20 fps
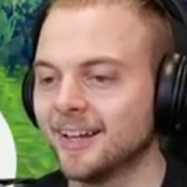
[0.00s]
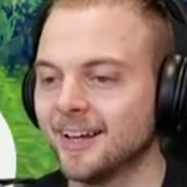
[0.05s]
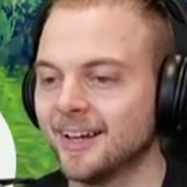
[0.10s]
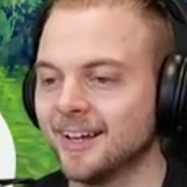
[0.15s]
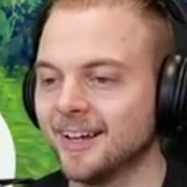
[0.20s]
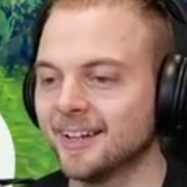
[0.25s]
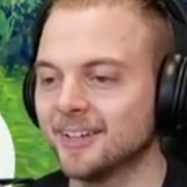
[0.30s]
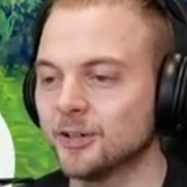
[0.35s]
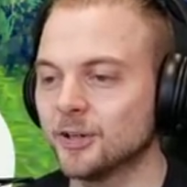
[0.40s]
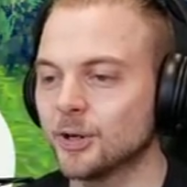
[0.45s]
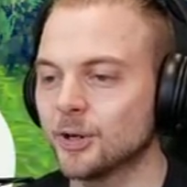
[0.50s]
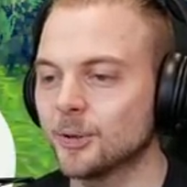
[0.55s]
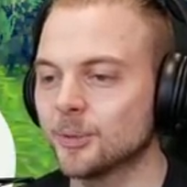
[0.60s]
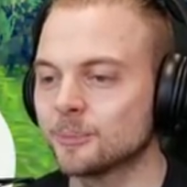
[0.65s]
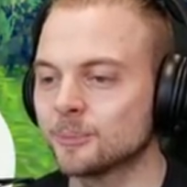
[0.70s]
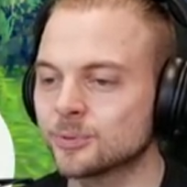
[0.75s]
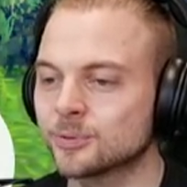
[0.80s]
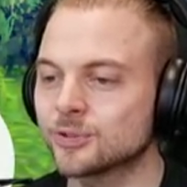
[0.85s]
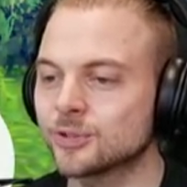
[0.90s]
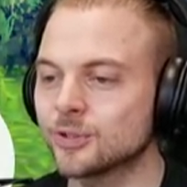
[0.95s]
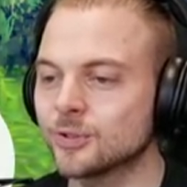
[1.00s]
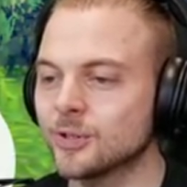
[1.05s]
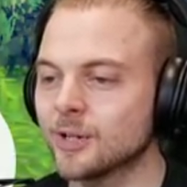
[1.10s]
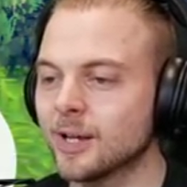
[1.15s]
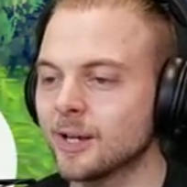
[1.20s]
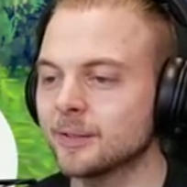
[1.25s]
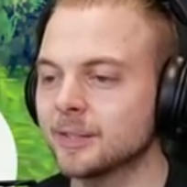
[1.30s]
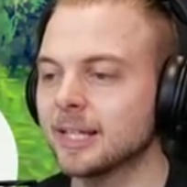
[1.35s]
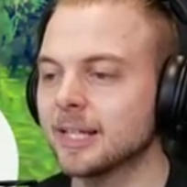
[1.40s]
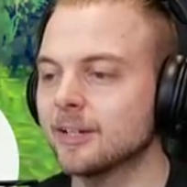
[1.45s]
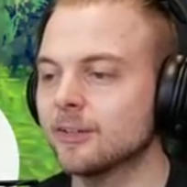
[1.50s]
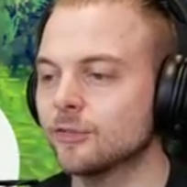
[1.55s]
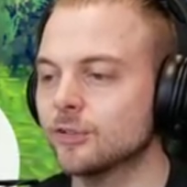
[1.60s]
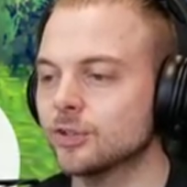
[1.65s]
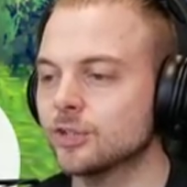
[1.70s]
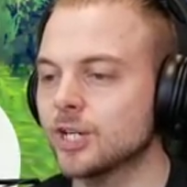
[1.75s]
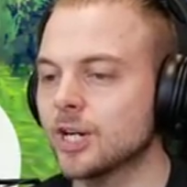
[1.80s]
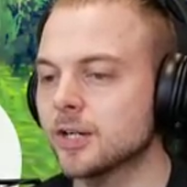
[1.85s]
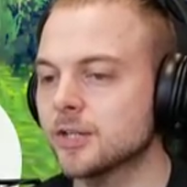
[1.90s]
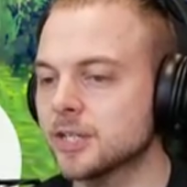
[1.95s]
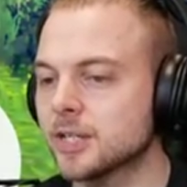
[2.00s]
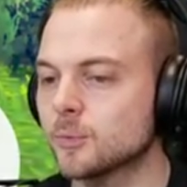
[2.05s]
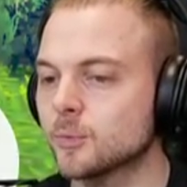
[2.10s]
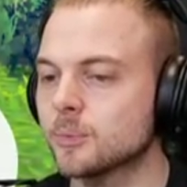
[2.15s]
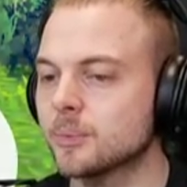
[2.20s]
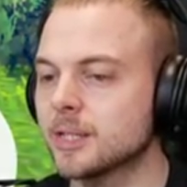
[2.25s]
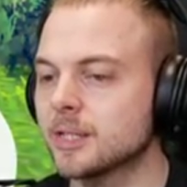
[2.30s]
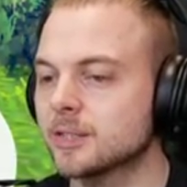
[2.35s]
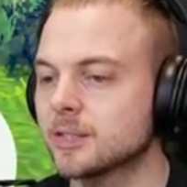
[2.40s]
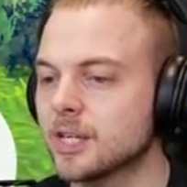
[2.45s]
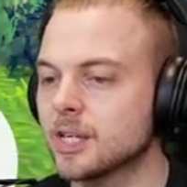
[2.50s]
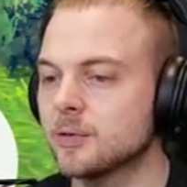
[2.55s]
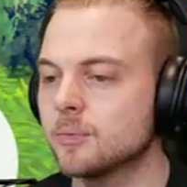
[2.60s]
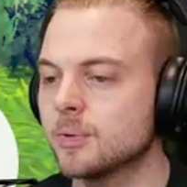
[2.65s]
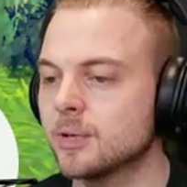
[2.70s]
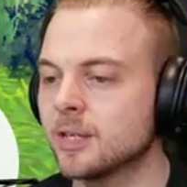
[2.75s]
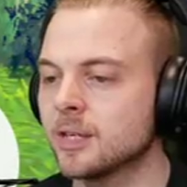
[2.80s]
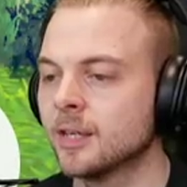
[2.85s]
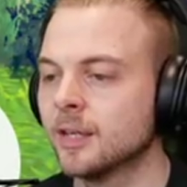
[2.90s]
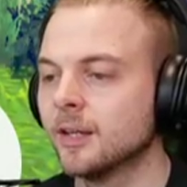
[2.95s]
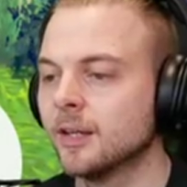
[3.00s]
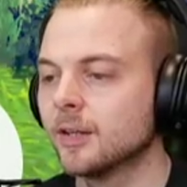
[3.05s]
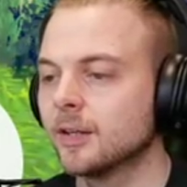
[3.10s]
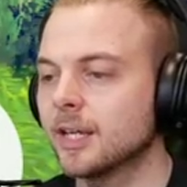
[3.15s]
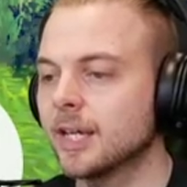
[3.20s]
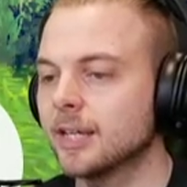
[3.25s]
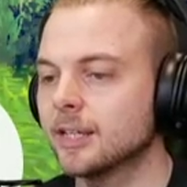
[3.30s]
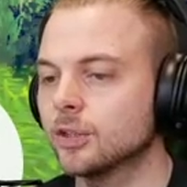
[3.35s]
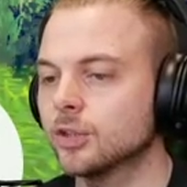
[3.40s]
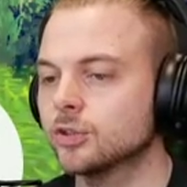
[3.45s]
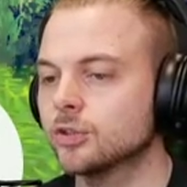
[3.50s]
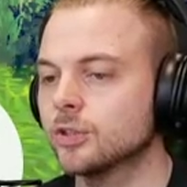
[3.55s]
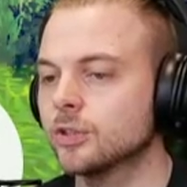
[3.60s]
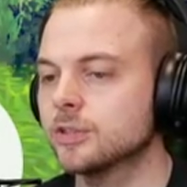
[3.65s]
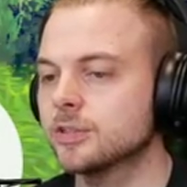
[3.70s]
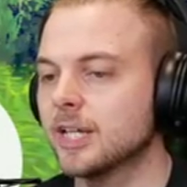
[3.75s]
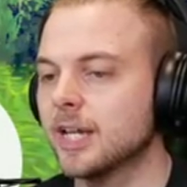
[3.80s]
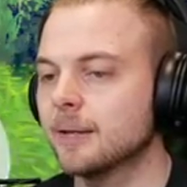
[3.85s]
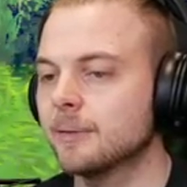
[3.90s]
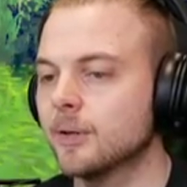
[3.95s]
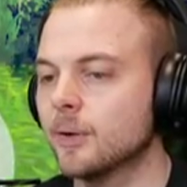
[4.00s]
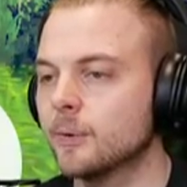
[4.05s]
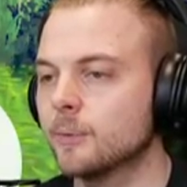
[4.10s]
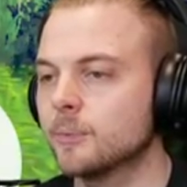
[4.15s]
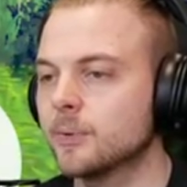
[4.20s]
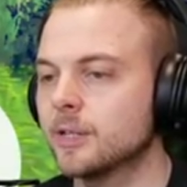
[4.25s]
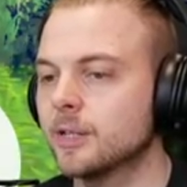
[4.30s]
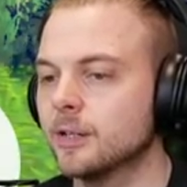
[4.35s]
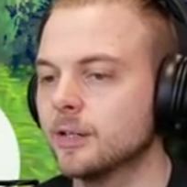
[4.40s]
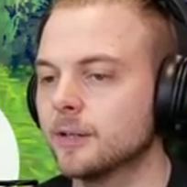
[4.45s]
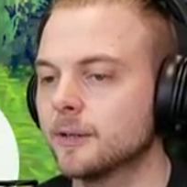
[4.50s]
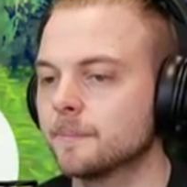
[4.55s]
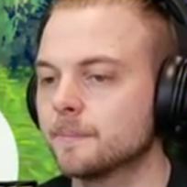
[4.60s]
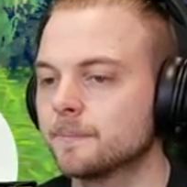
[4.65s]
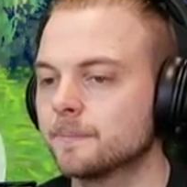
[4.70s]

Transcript: I know, I'm sure I'm glad I've got Charizard with me to keep me getting lost all the time. Now in we go.